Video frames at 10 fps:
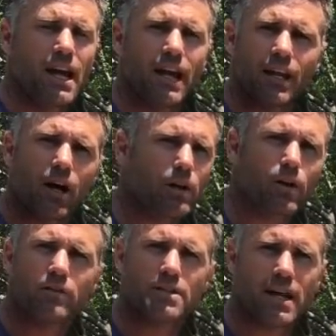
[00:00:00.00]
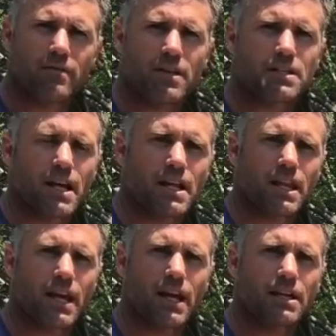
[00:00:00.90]
And I know a lot of us have this out
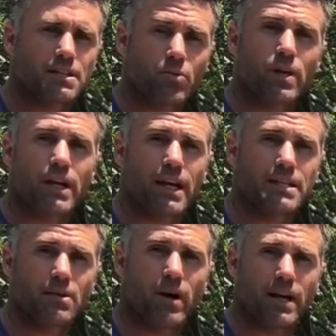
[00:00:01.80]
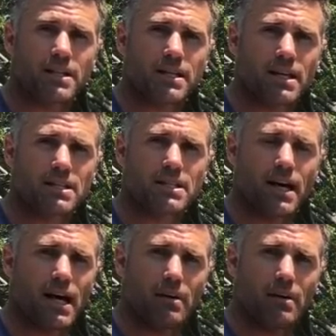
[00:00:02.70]
there, and it's a really easy way to test.